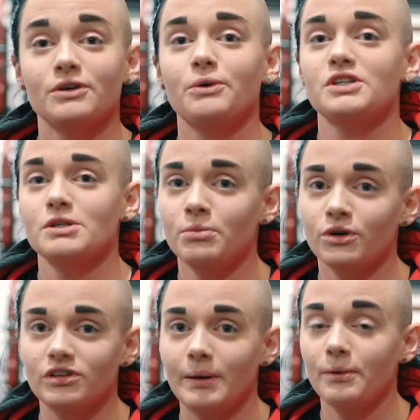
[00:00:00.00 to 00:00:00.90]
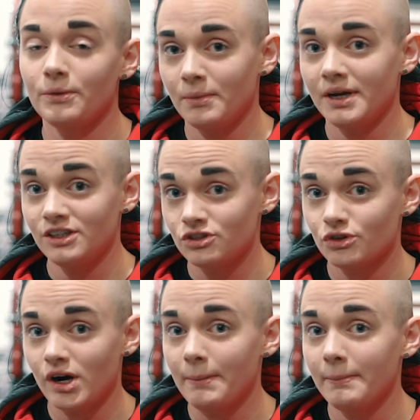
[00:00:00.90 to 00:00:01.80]
question box up on my
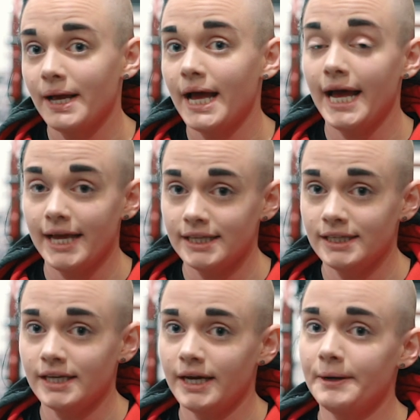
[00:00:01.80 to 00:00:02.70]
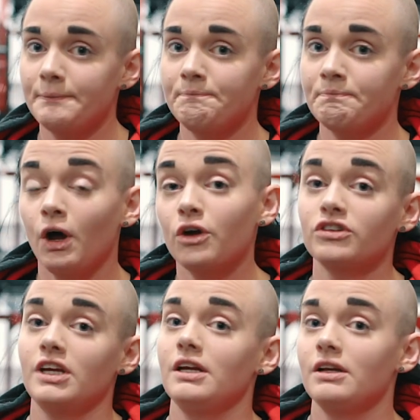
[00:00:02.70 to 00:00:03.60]
Instagram and
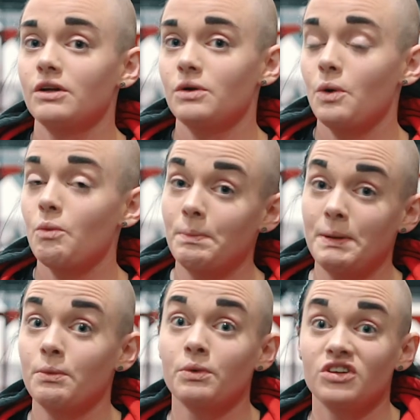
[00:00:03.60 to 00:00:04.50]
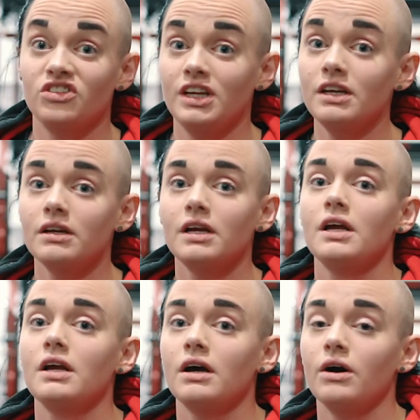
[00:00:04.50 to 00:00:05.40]
asking what people want to see
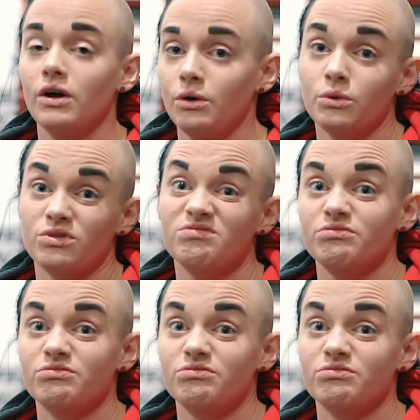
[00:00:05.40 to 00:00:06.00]
or